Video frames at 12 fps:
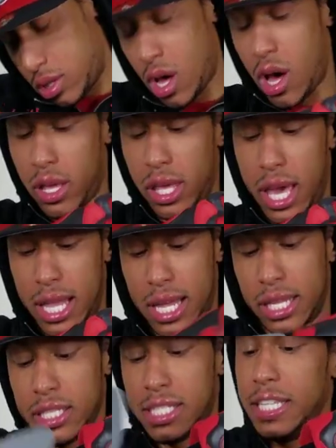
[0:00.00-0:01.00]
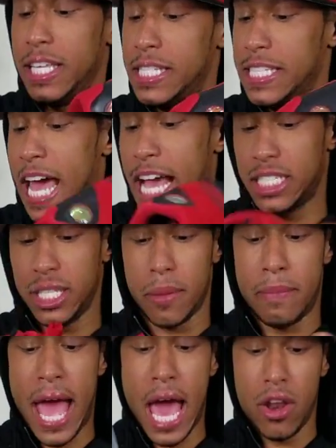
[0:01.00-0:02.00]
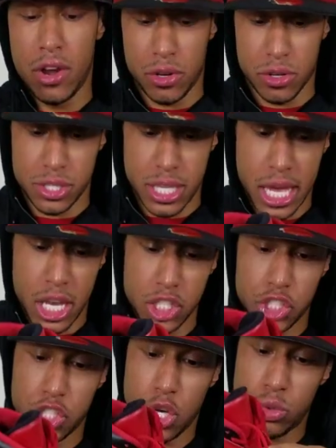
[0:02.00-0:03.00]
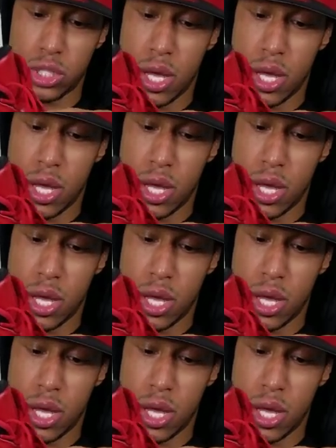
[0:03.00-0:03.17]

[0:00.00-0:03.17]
Oh, yeah, I like this. See, this is actually the pattern that they're saying that shows